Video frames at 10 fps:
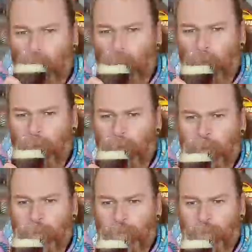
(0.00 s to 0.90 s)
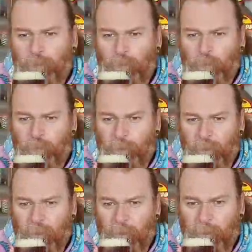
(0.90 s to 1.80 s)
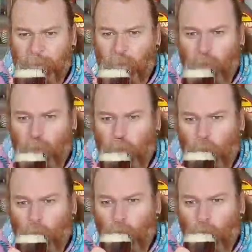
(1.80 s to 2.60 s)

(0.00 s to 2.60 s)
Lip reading: Come on, talk to me, people.